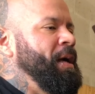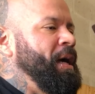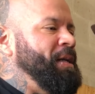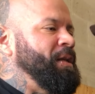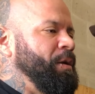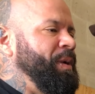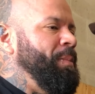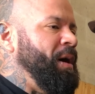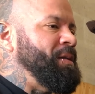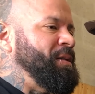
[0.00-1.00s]
It's going to be
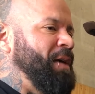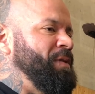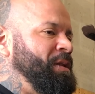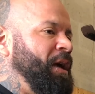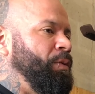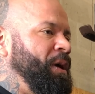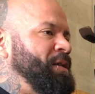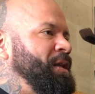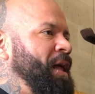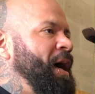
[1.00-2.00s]
about seven to eight
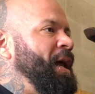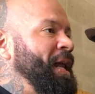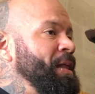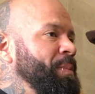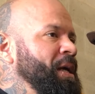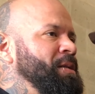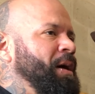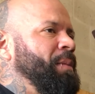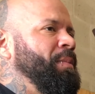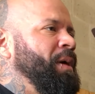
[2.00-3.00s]
weeks in that. And in the
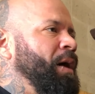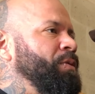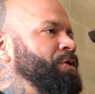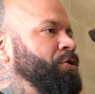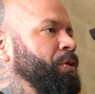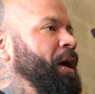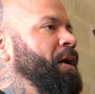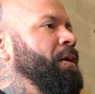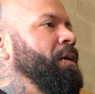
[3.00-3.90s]
meantime, I will train